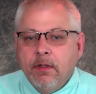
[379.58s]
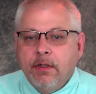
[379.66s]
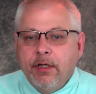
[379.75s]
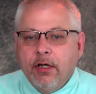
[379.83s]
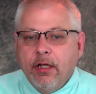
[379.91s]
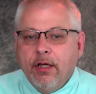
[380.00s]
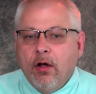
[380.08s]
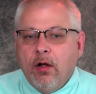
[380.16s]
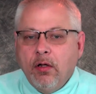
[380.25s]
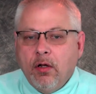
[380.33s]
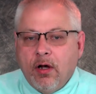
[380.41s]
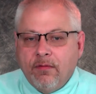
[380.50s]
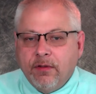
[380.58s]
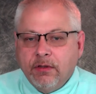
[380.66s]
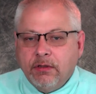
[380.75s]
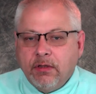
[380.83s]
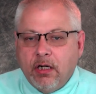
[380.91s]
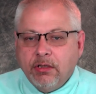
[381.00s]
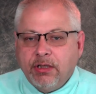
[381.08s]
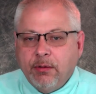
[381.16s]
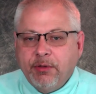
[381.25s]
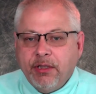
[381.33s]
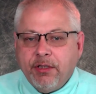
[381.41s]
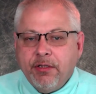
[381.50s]
Nearly all offers are
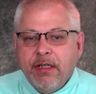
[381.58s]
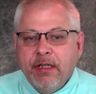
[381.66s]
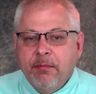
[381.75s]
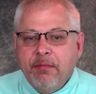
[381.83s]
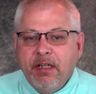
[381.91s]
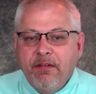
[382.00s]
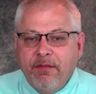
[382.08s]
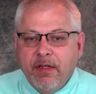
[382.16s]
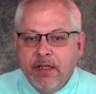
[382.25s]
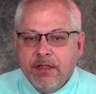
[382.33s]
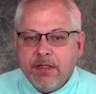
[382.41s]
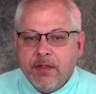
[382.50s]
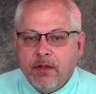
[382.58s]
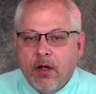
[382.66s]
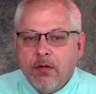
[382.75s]
subject to EMD fees,